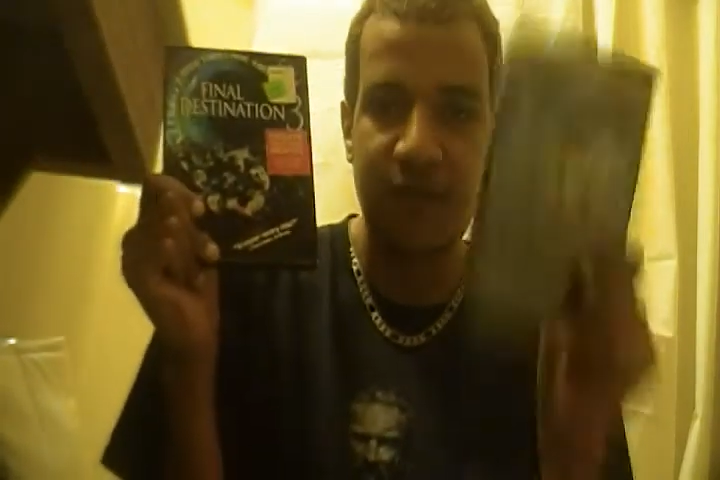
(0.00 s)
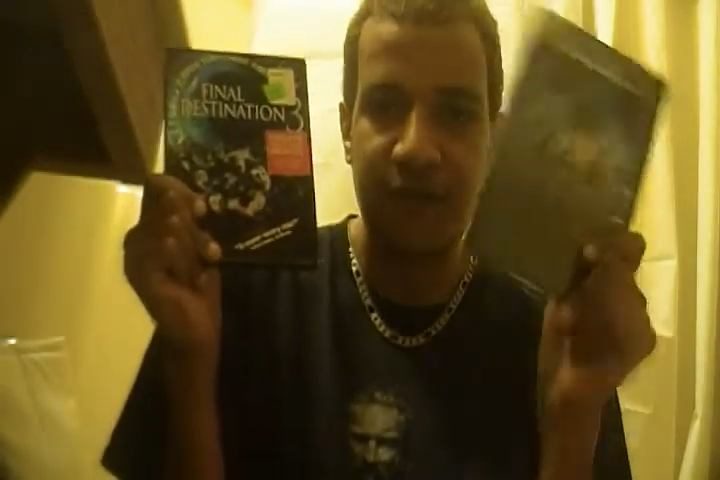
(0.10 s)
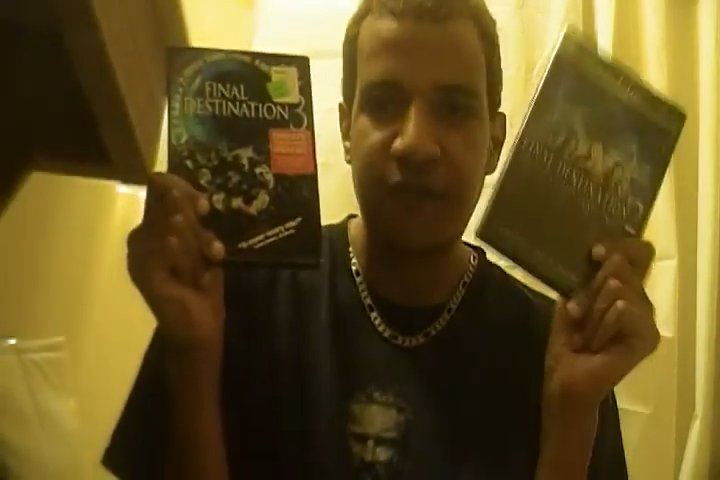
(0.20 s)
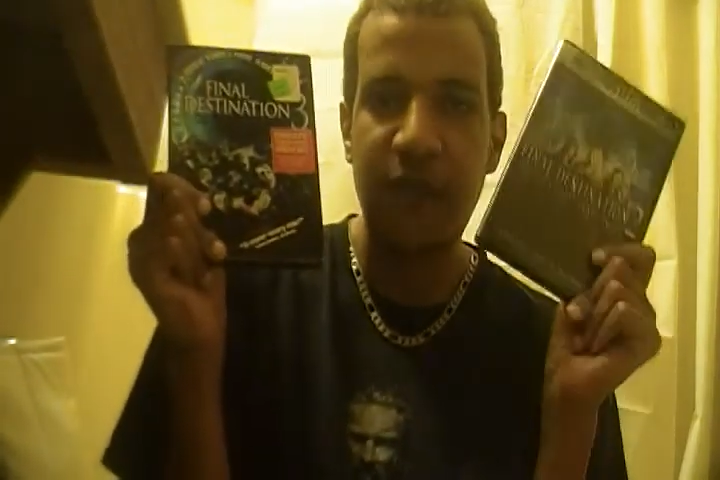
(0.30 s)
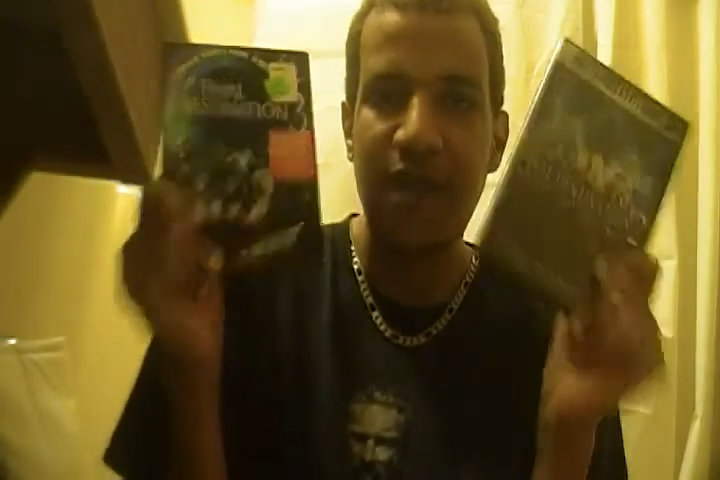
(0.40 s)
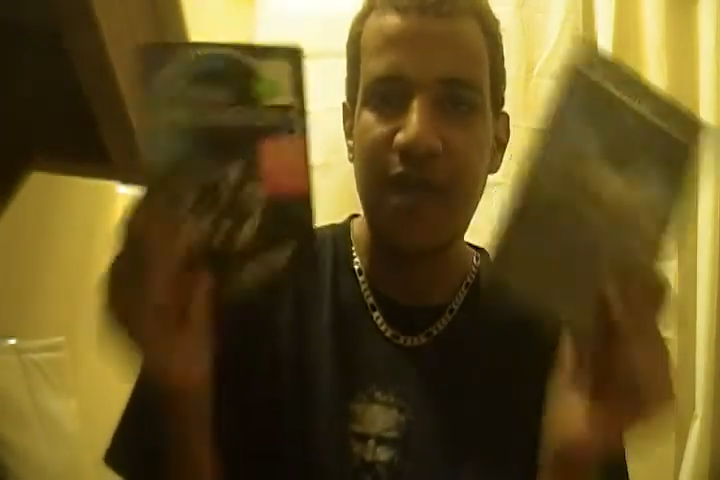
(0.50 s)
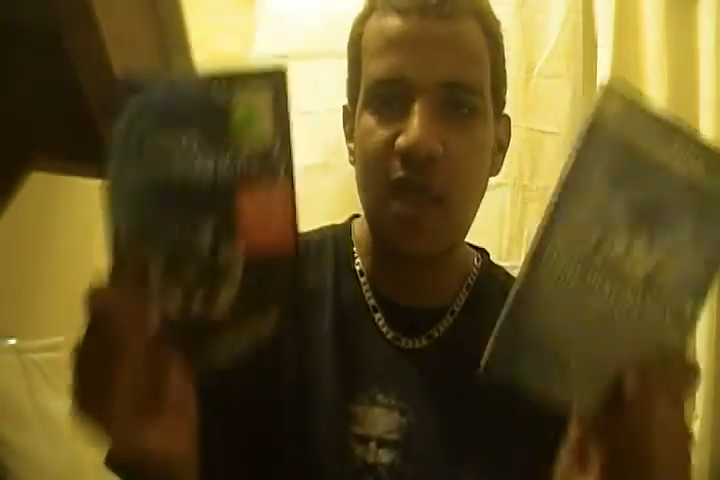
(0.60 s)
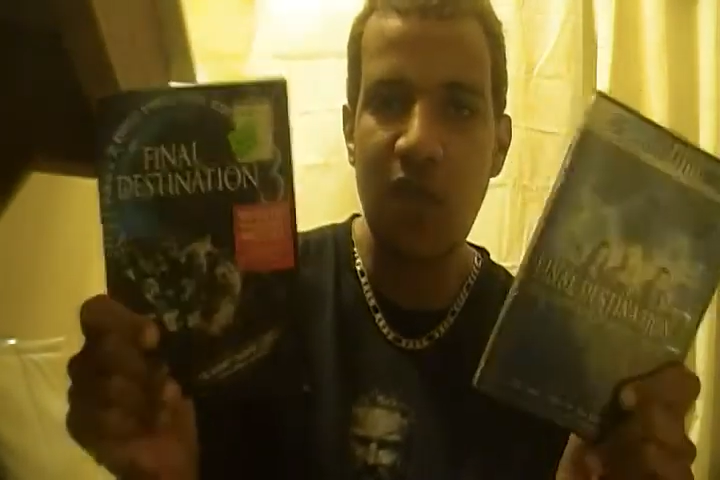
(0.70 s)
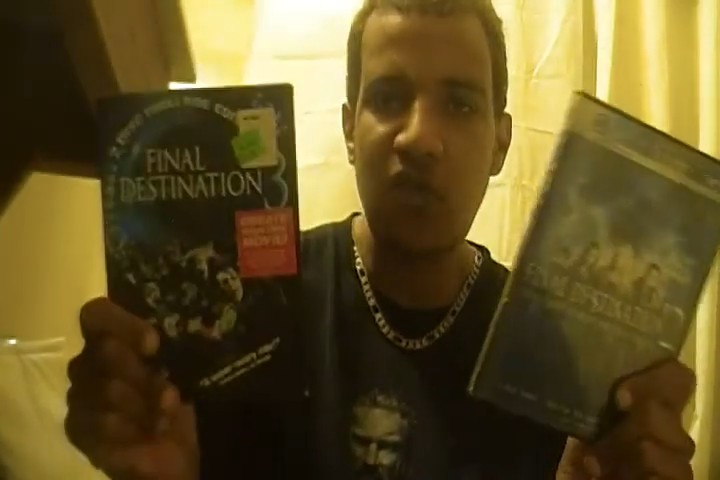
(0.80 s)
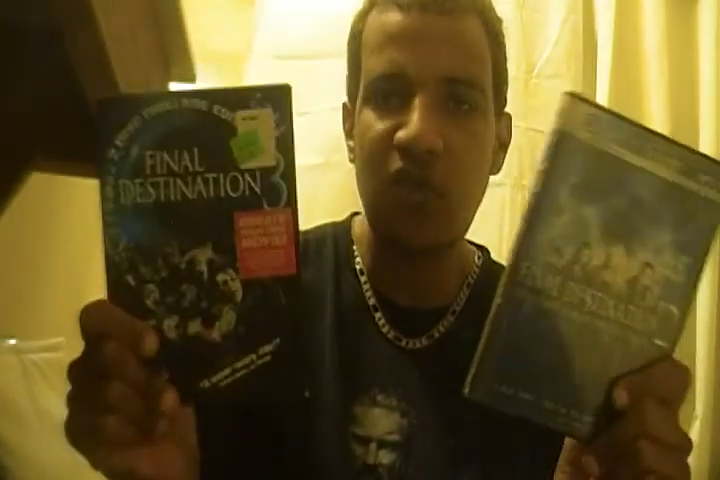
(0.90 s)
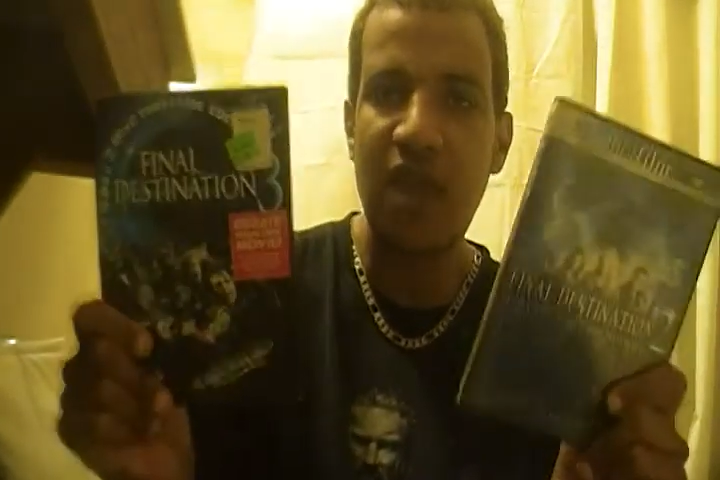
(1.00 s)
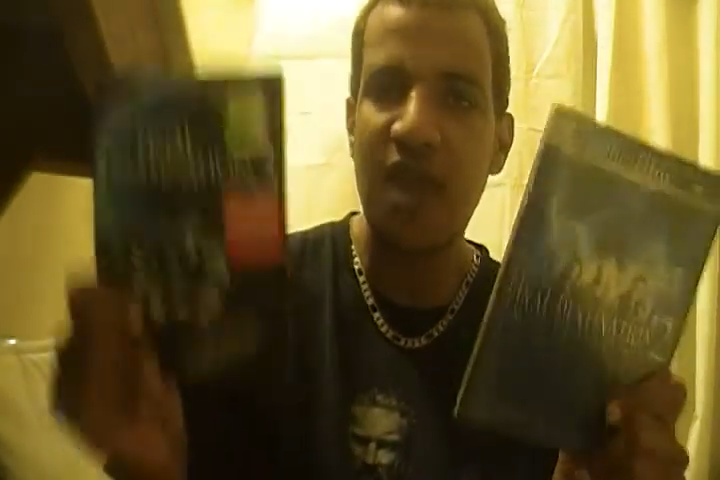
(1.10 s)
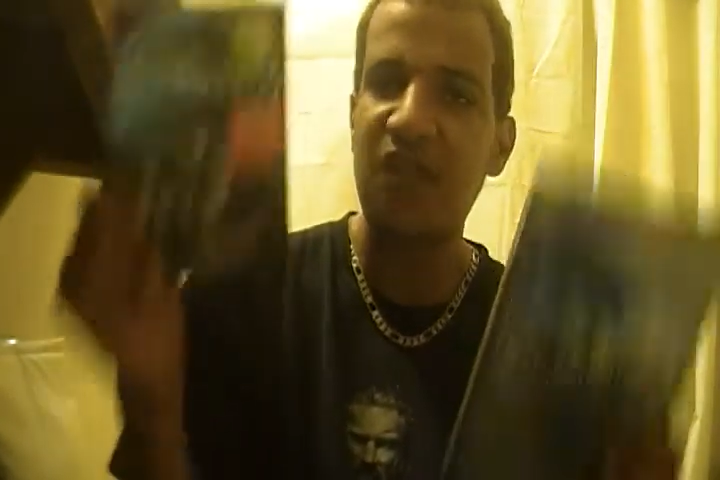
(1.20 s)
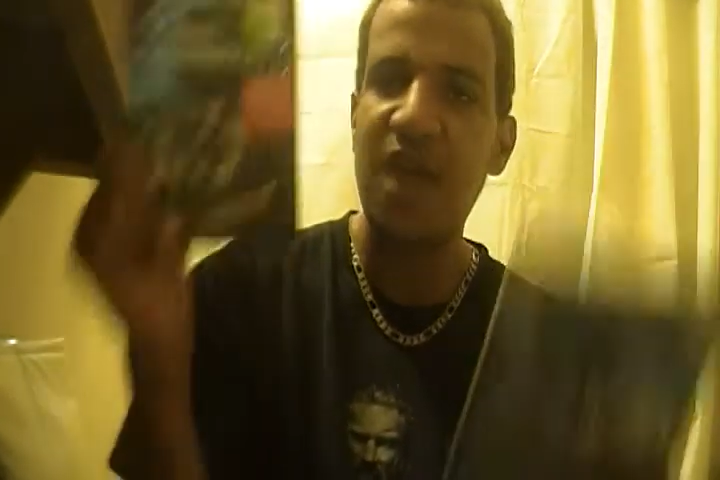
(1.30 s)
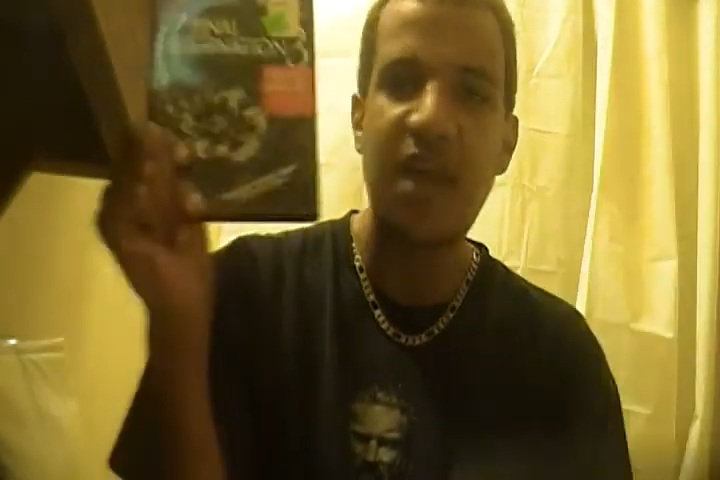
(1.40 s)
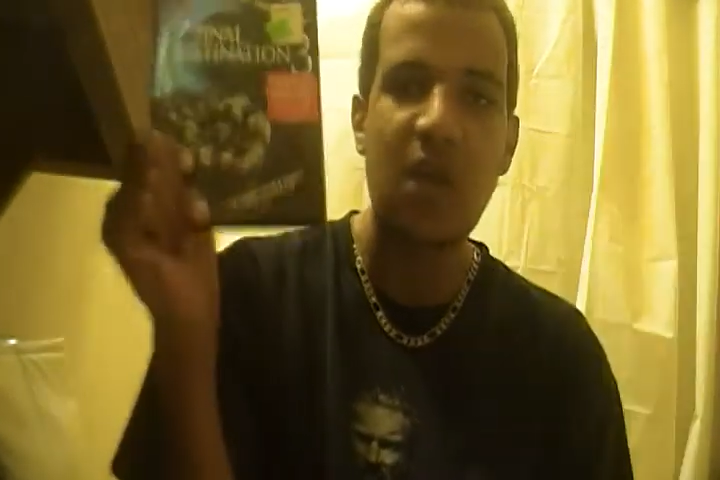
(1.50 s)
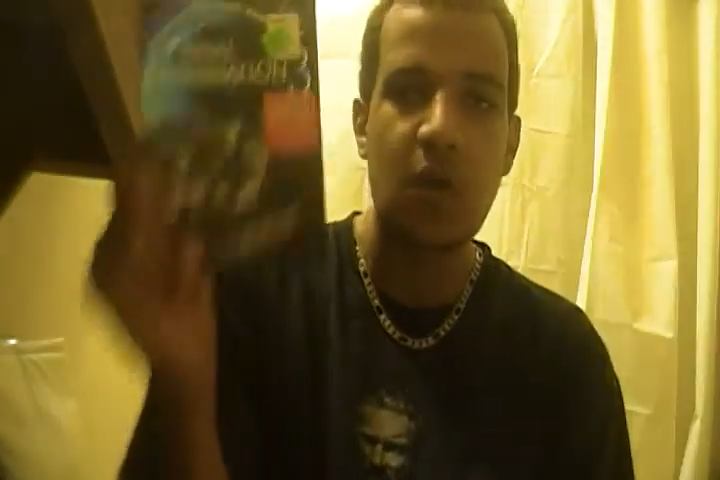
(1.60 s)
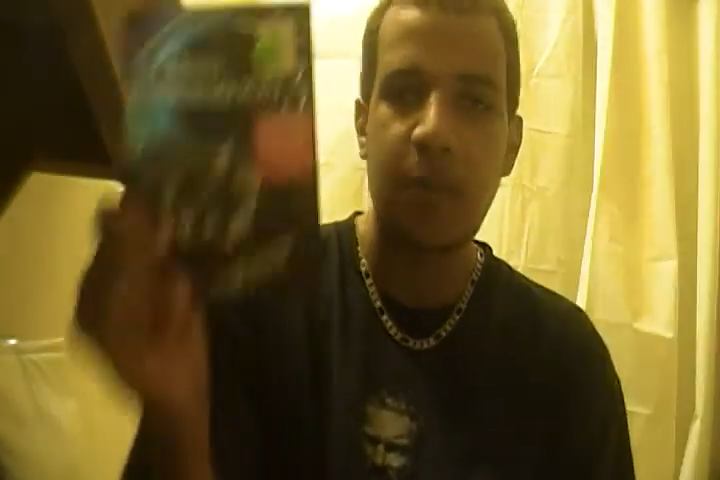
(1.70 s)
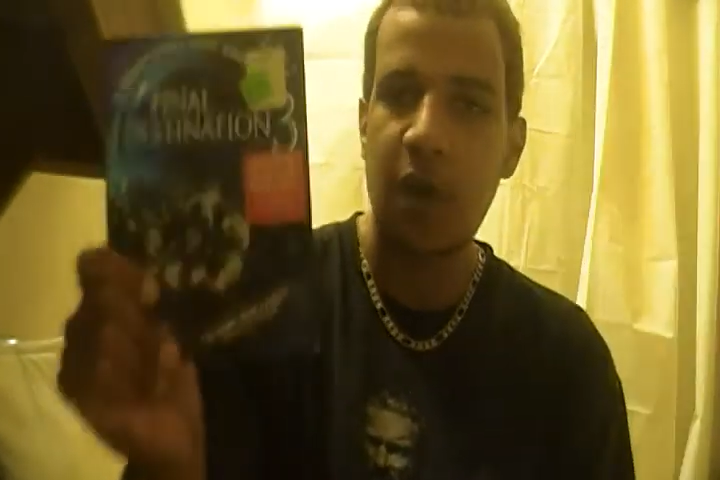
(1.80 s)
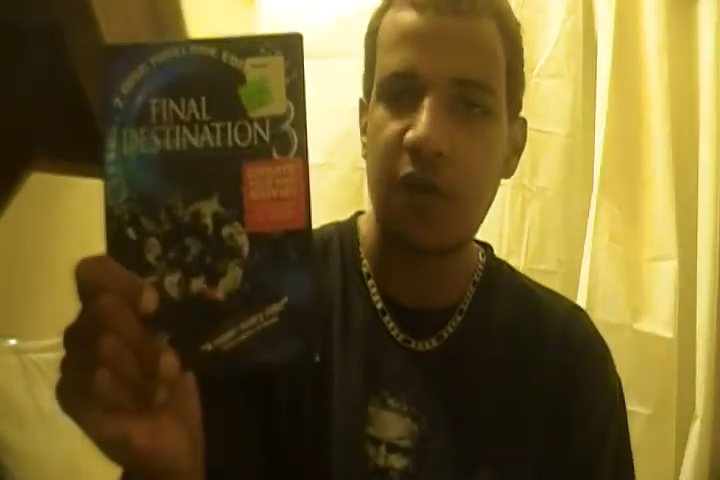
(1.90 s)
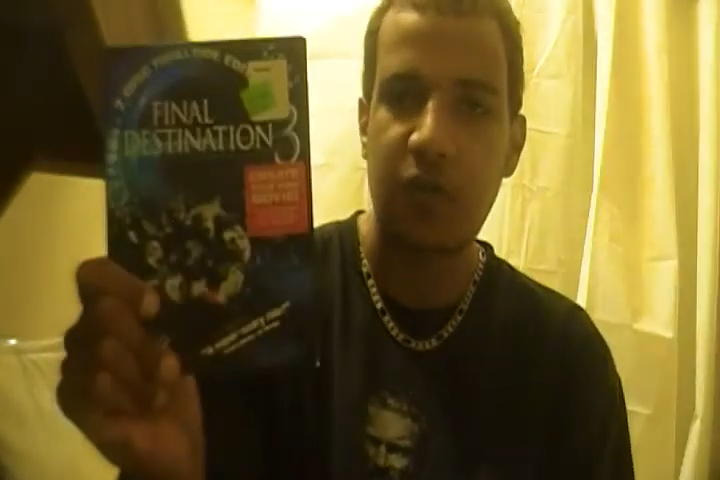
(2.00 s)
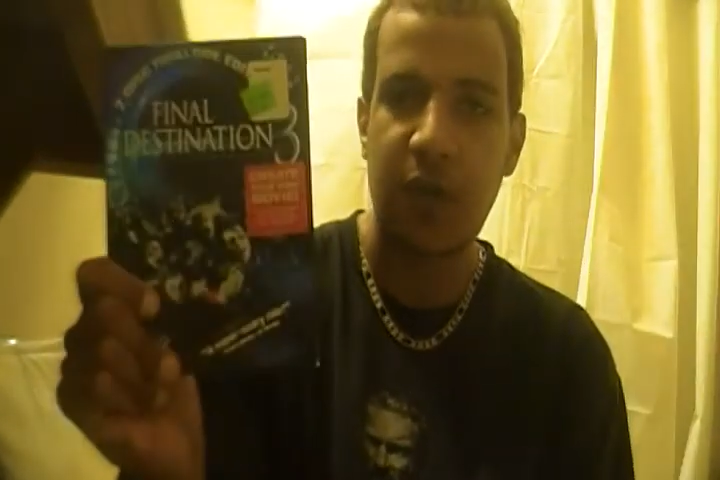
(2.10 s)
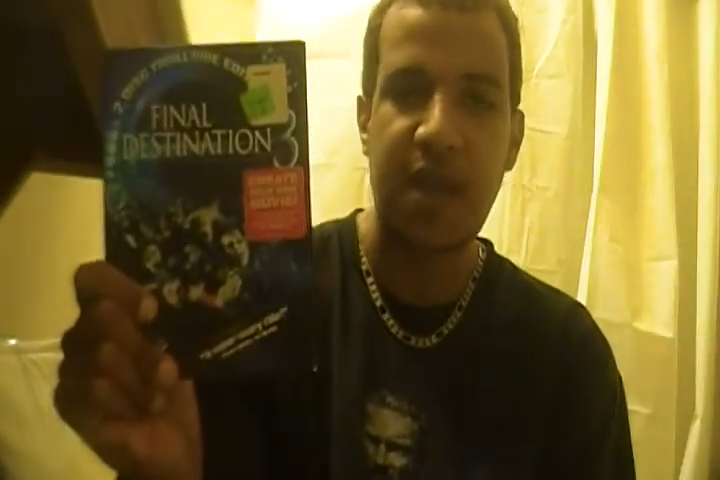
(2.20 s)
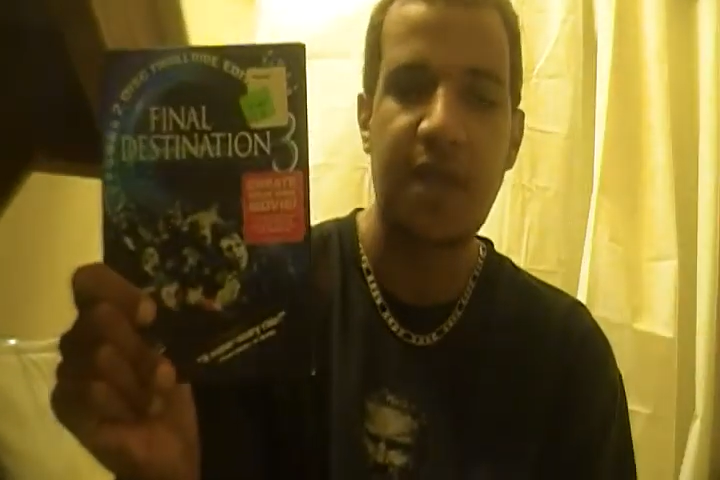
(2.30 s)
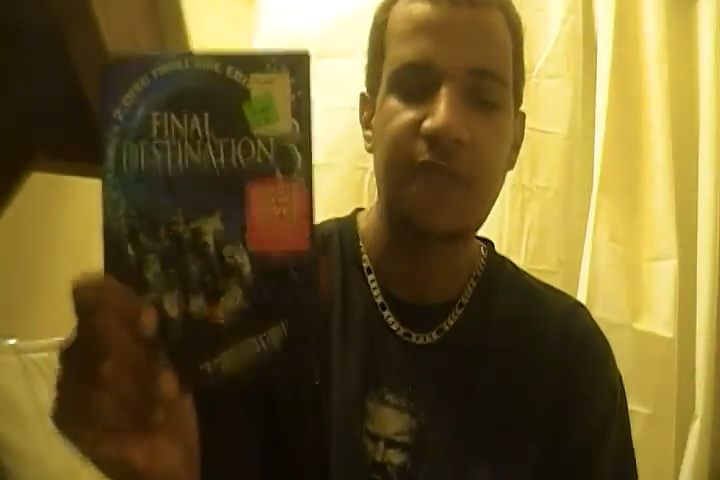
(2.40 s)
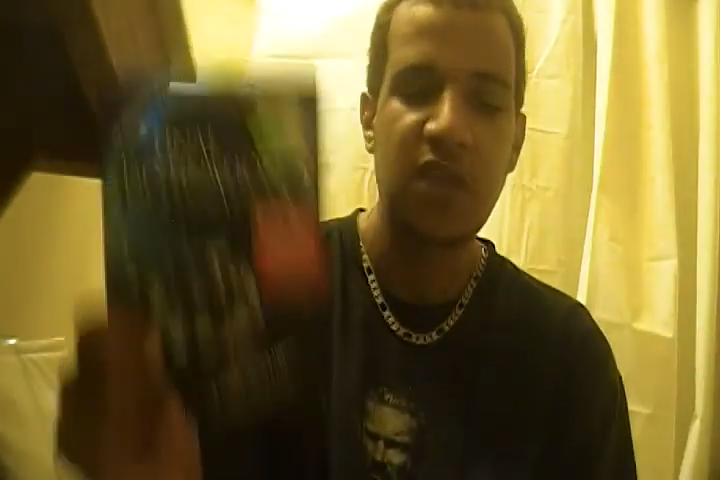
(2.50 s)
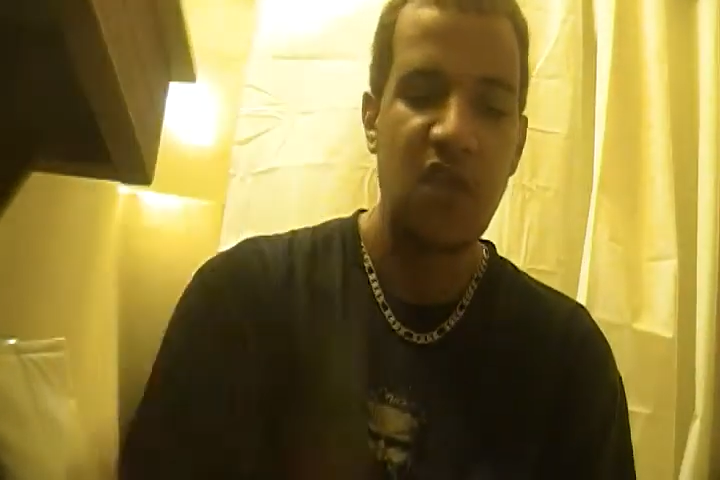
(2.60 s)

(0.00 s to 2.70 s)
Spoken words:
the kills, it's got to go to part 3.